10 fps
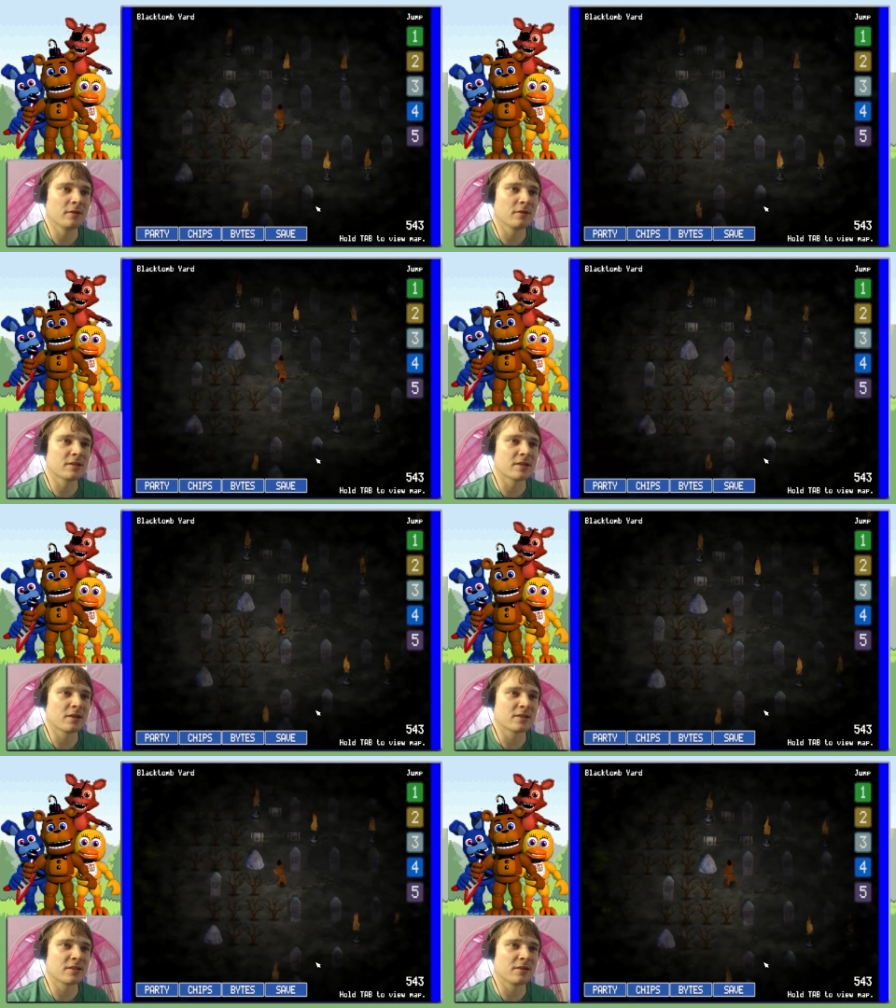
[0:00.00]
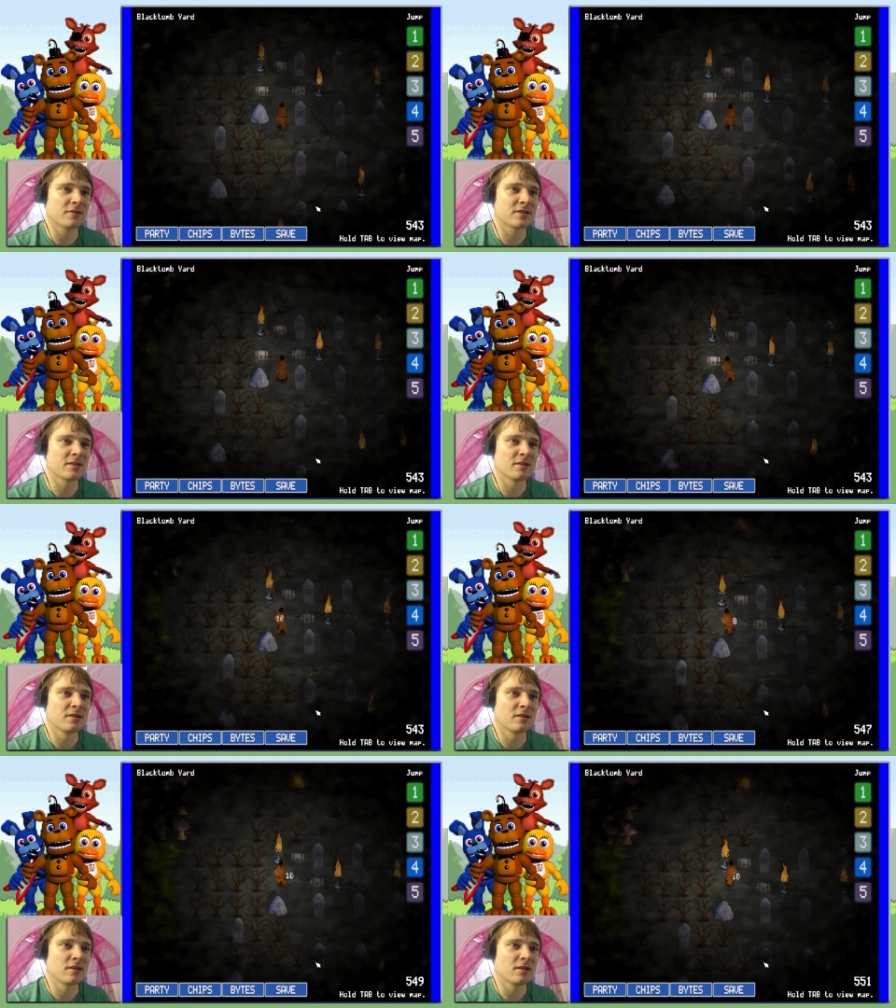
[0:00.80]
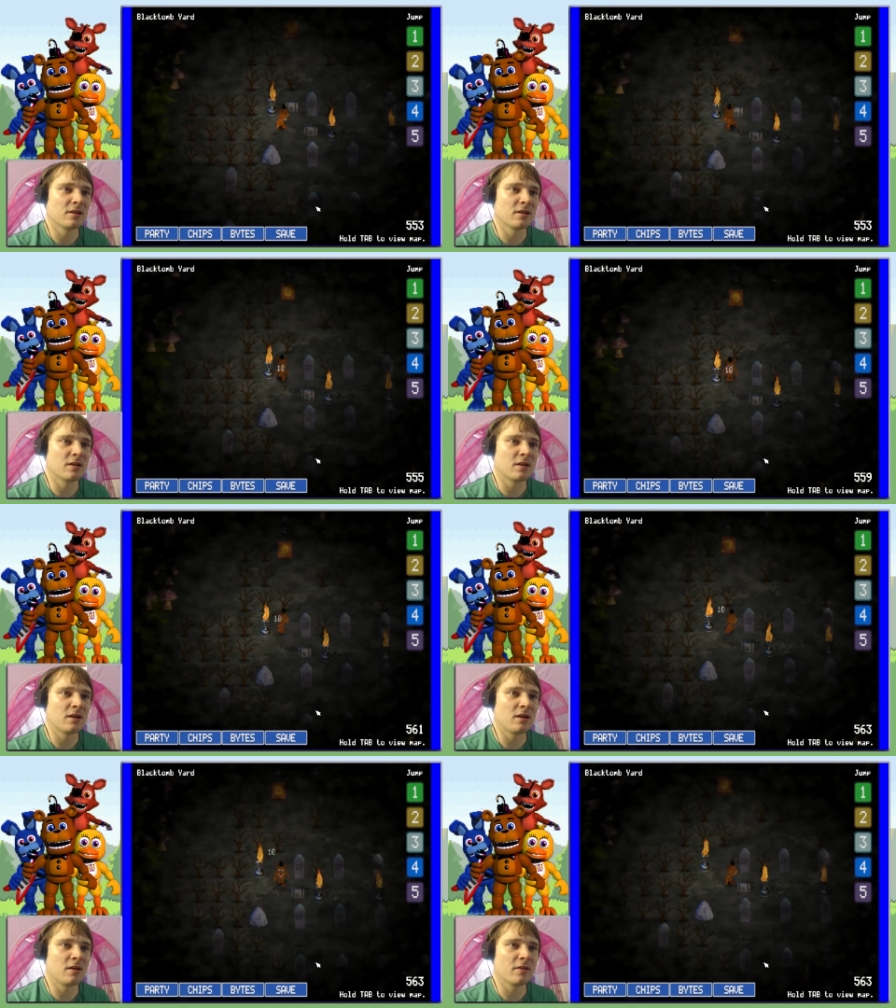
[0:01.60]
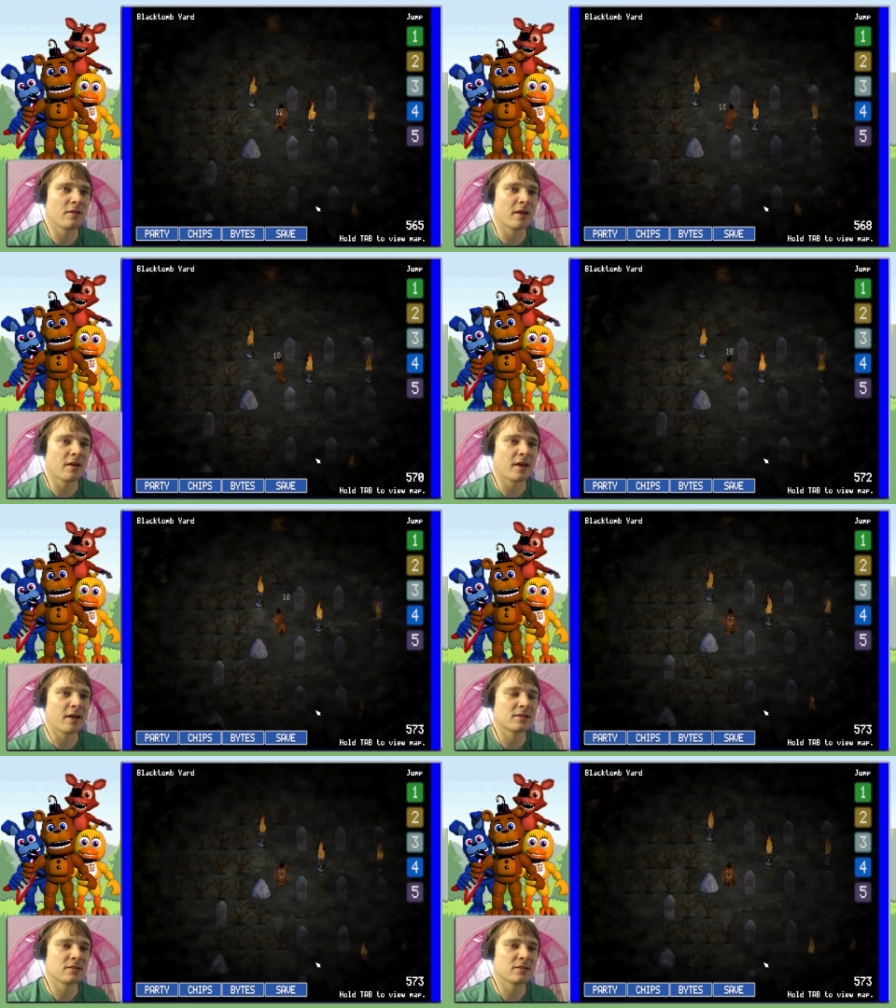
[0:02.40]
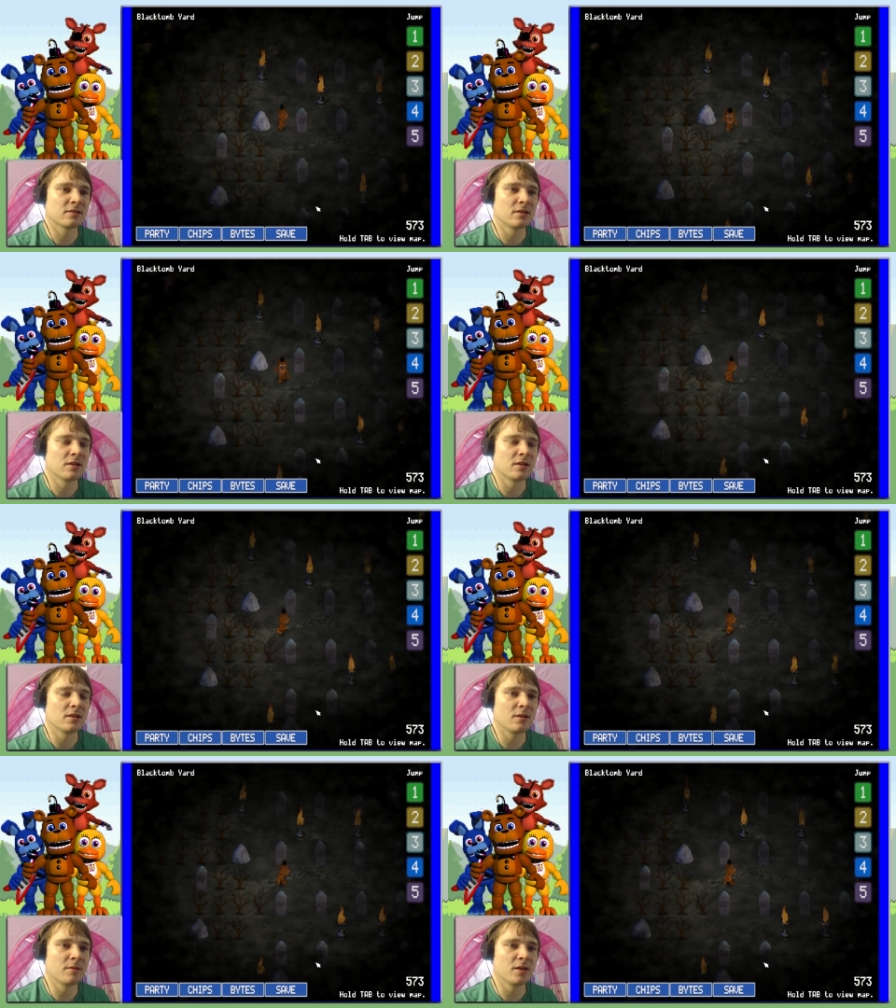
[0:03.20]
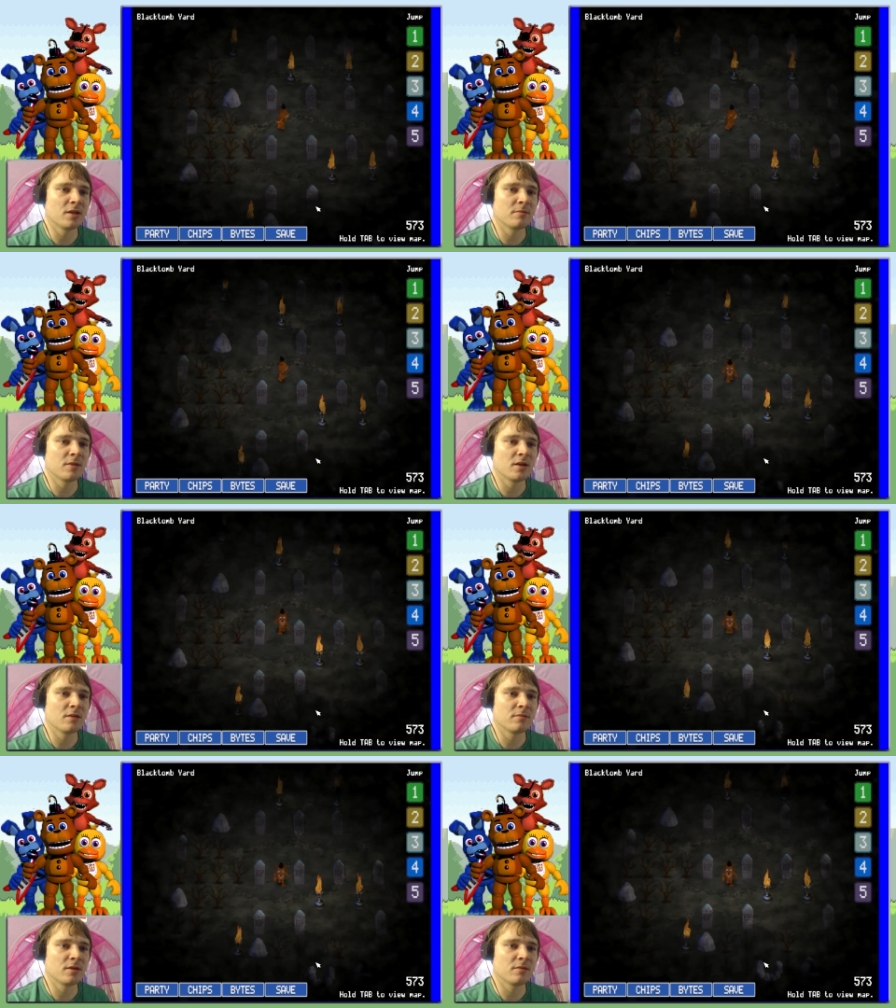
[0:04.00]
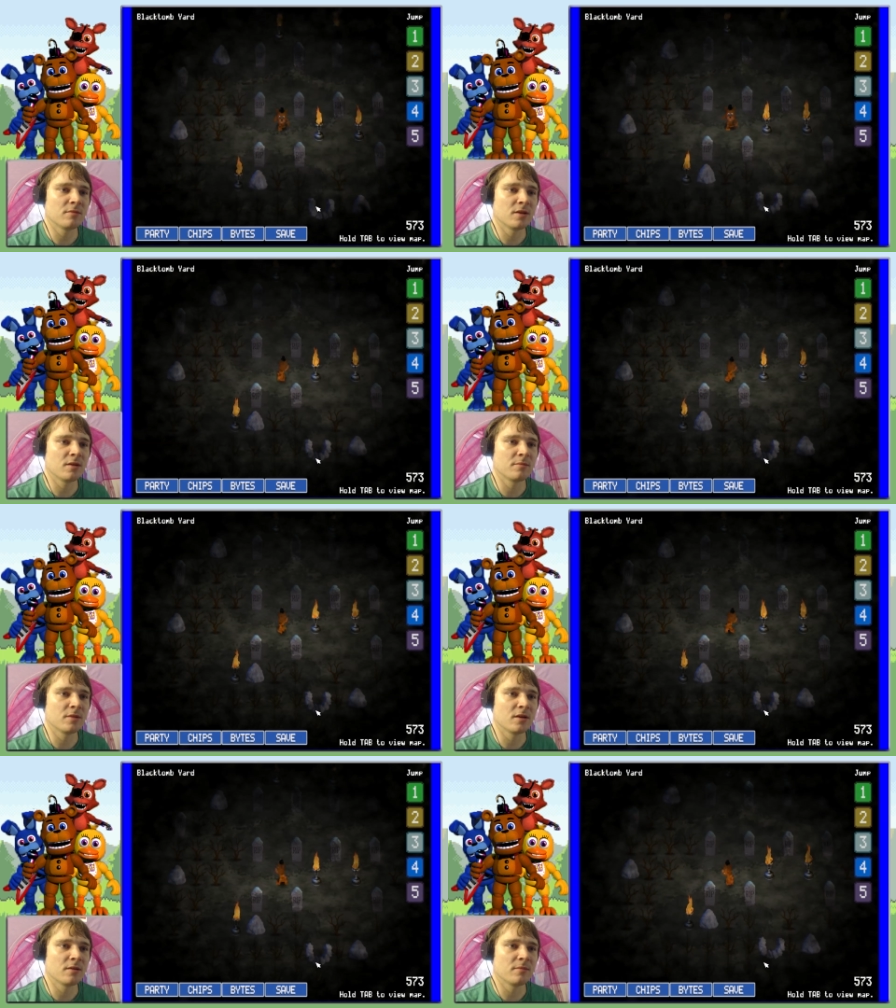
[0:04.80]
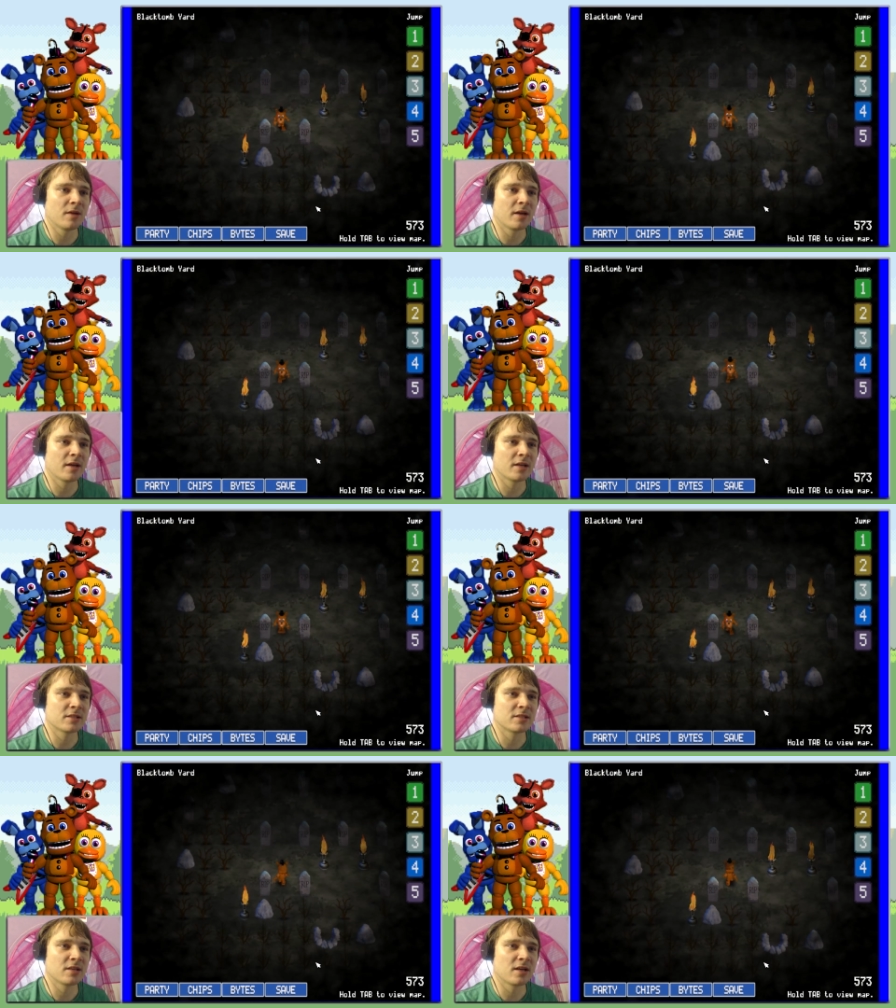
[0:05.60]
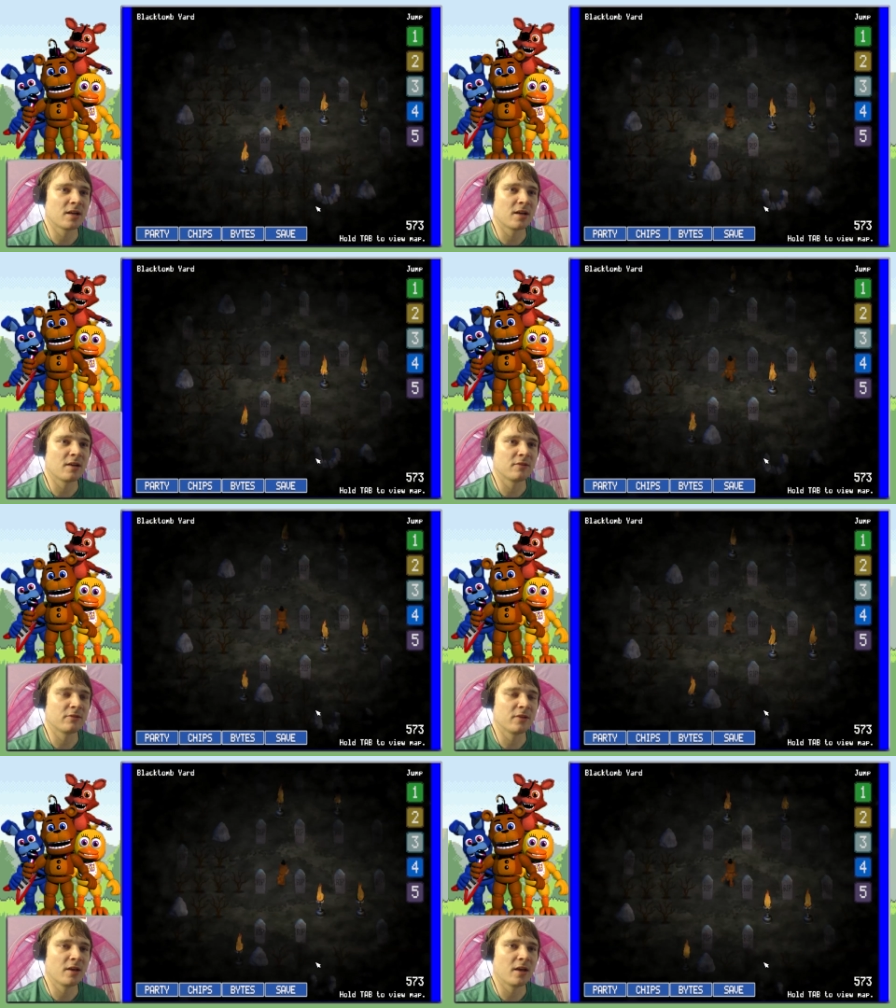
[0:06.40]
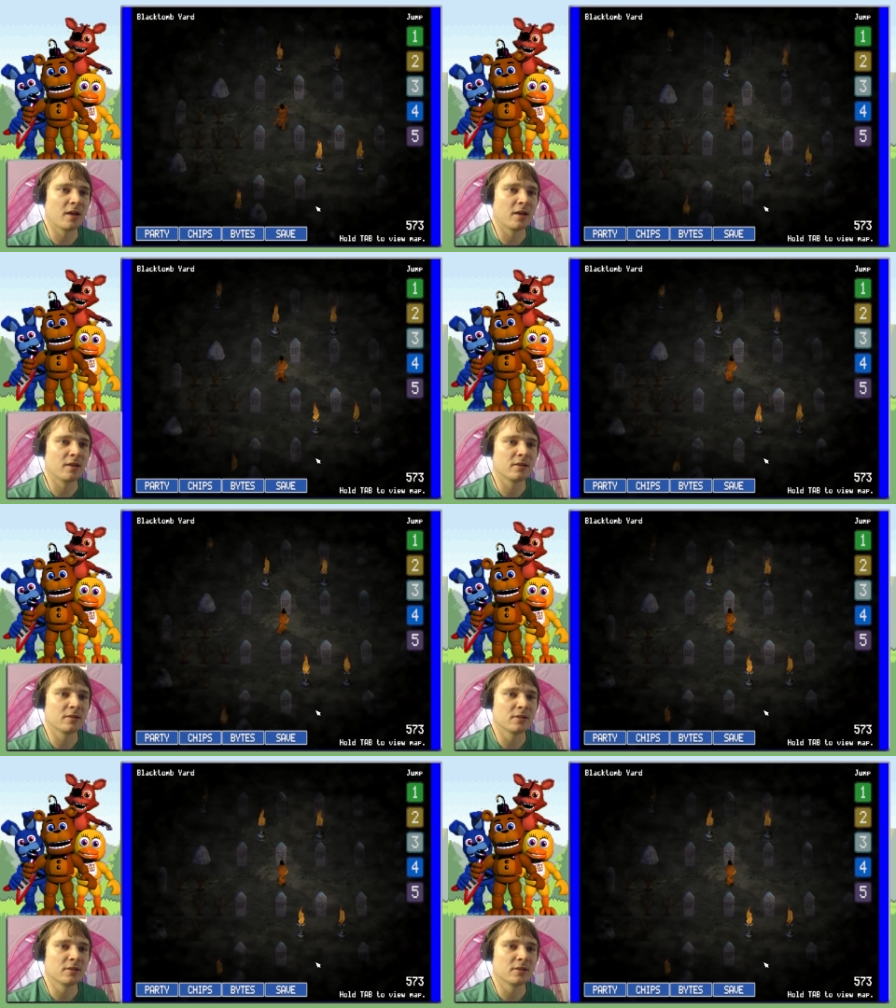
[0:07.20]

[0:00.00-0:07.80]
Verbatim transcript: Let's get ourselves all that. Yummy, yum, yum, yum, yum, yum. I got stuff. Yay.